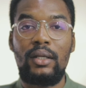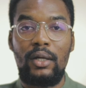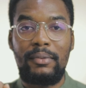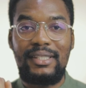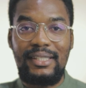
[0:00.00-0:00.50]

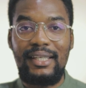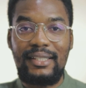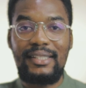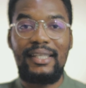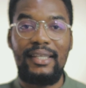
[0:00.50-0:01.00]
Number
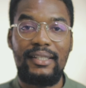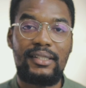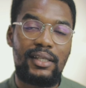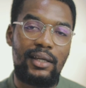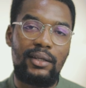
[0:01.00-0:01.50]
6
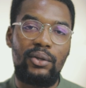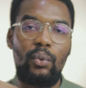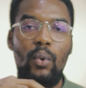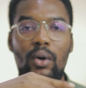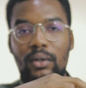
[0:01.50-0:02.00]
is the
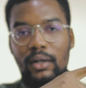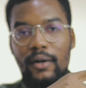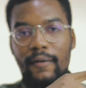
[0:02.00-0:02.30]
walk.